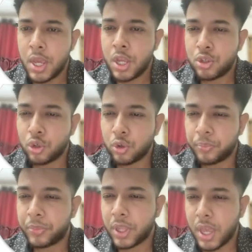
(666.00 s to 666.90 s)
so
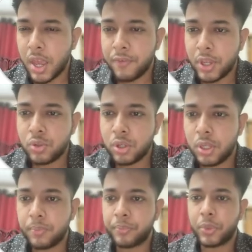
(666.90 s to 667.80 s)
I've
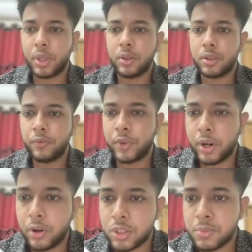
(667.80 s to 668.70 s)
actually figured
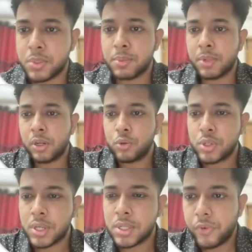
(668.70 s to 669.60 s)
out some similar use
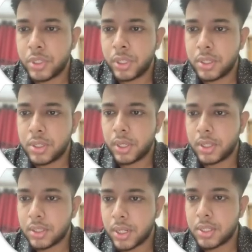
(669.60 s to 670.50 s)
cases. Firstly, this is the
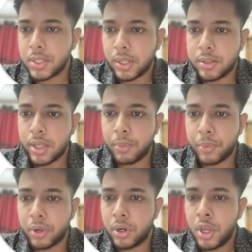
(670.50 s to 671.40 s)
instant sales
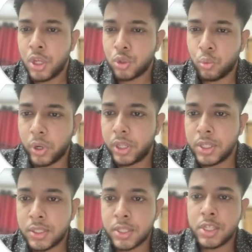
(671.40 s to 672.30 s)
helper. So what this
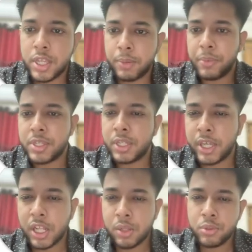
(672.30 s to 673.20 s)
does is it basically
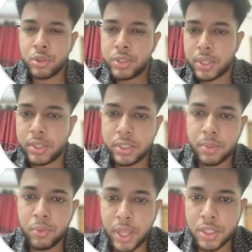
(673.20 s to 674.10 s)
helps your sales team
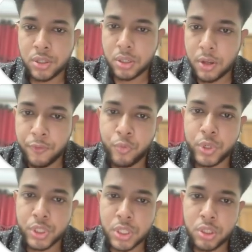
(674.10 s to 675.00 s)
answer tough
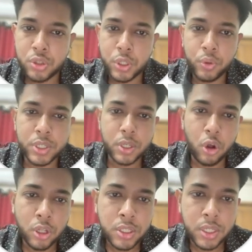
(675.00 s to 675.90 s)
questions during
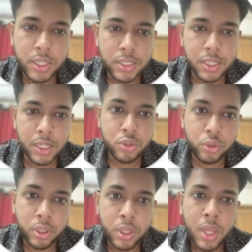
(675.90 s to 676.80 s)
calls instantly,
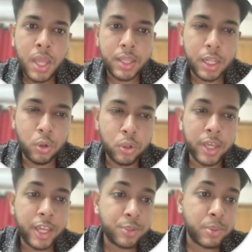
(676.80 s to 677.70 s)
so they look like
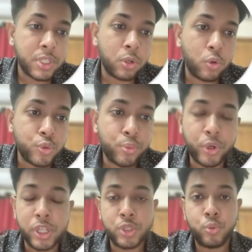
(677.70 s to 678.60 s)
experts and close more
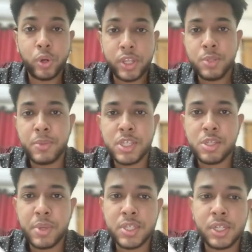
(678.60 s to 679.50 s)
deals. What this means is
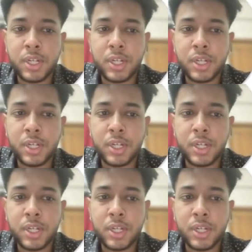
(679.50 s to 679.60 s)
basically,